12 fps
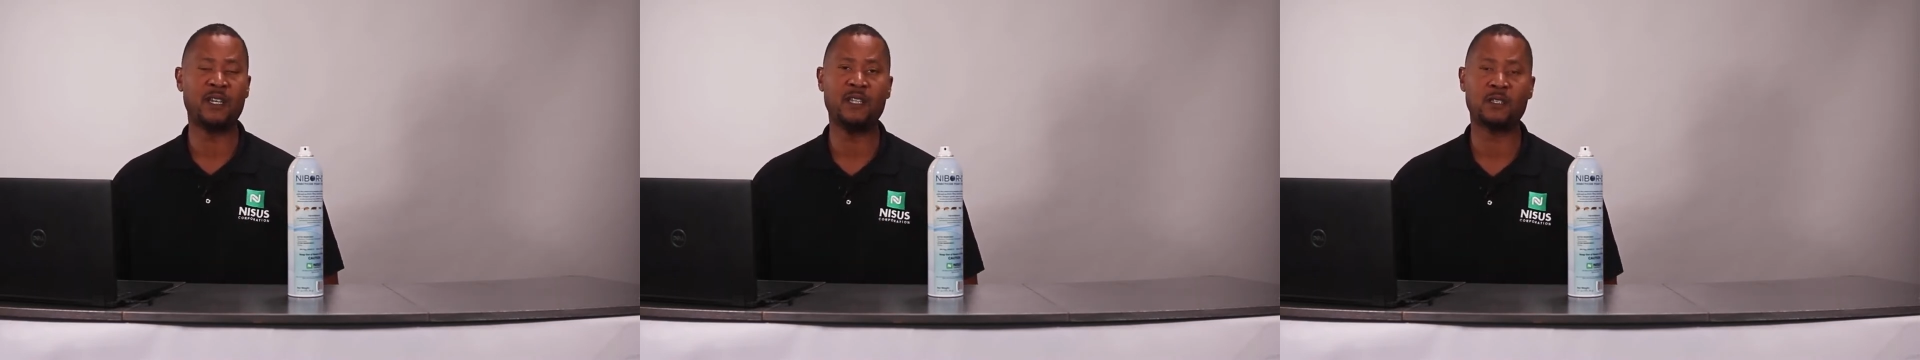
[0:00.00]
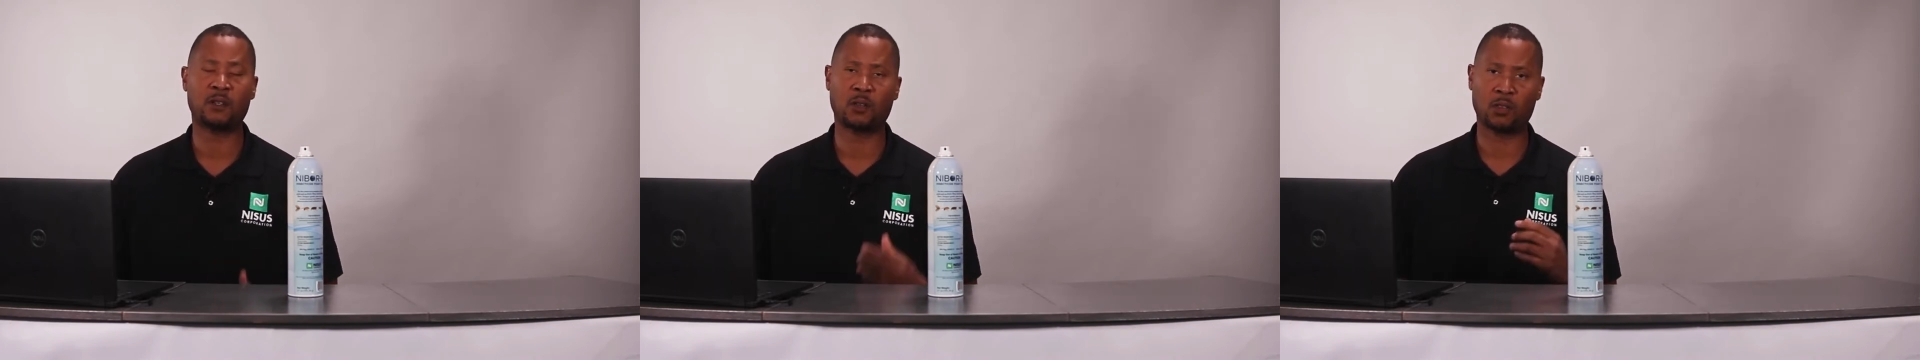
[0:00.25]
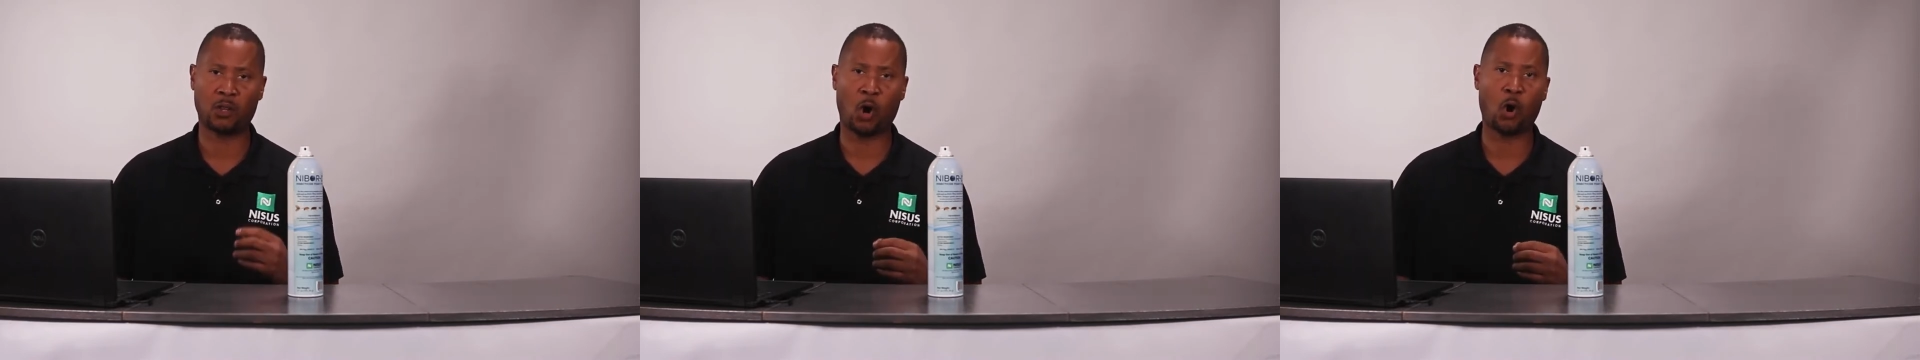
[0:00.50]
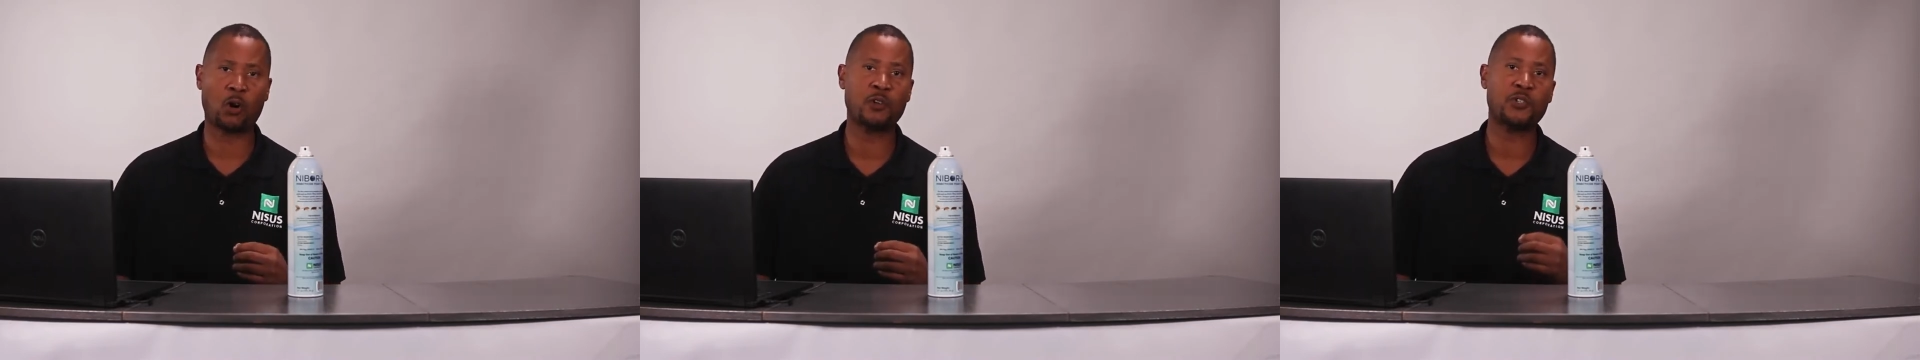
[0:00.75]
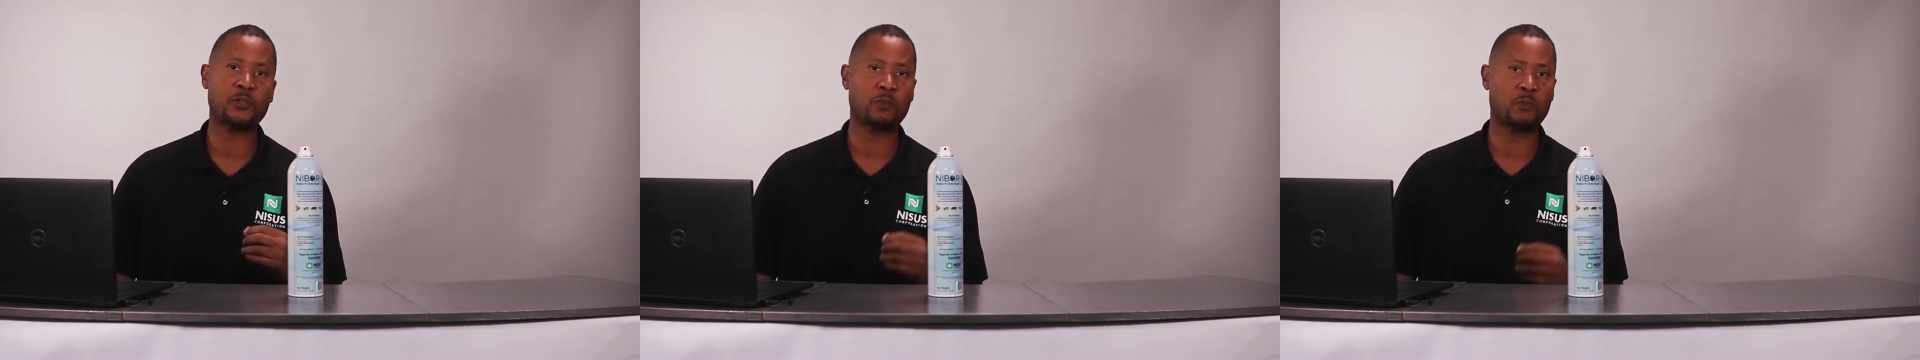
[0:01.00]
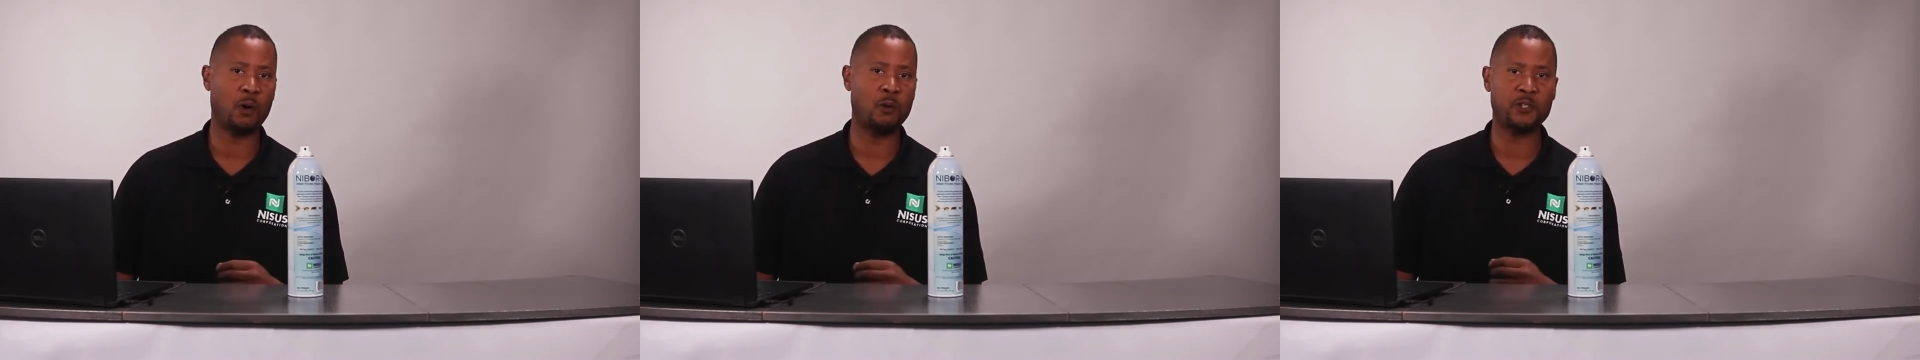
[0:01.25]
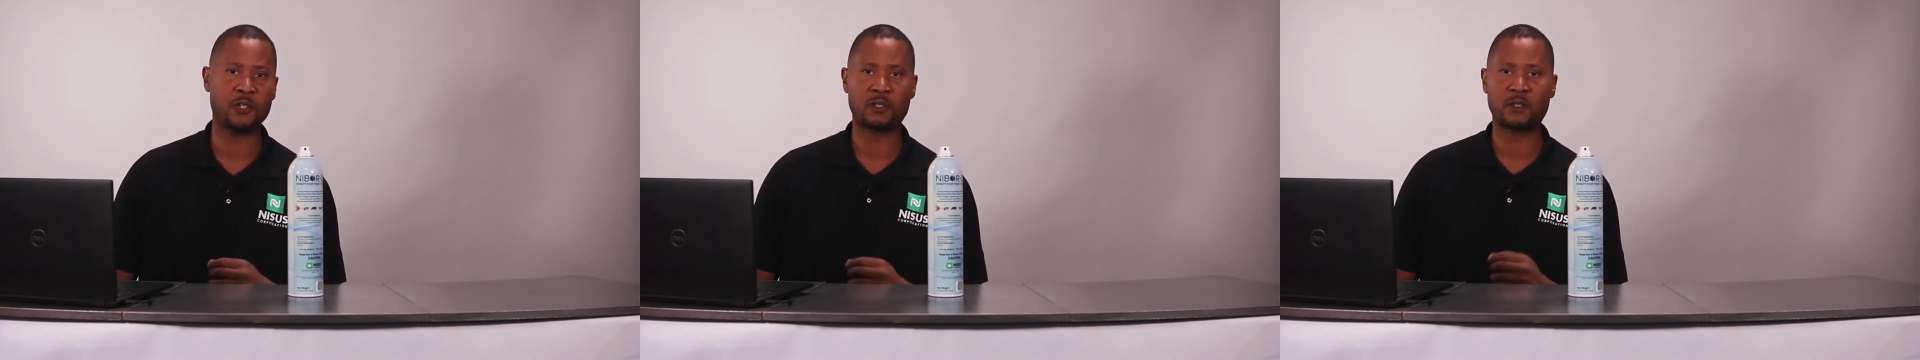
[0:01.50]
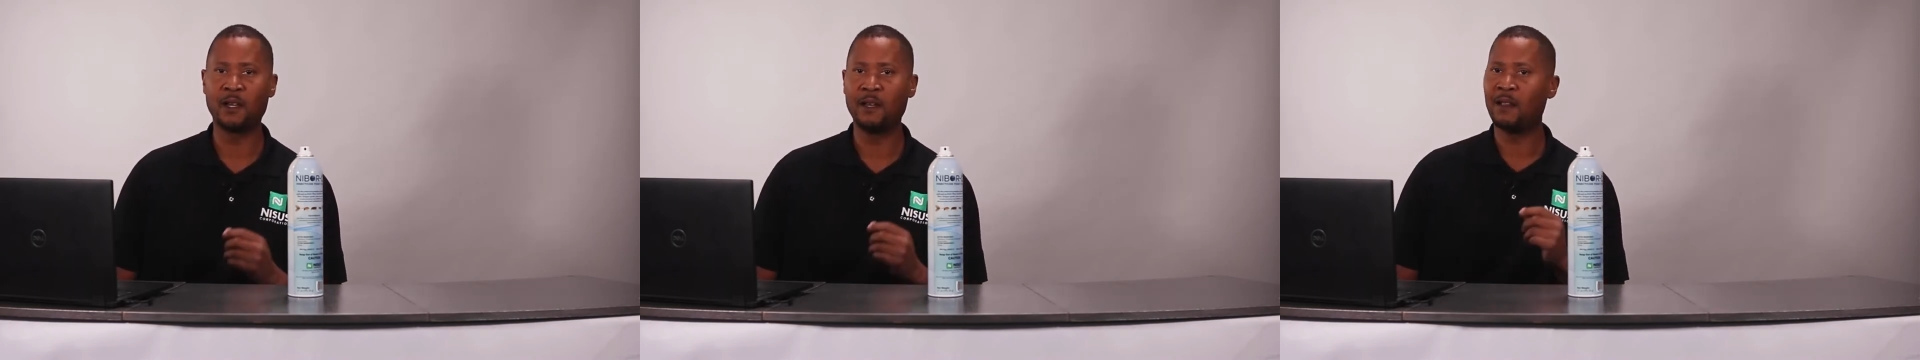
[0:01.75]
is large roaches,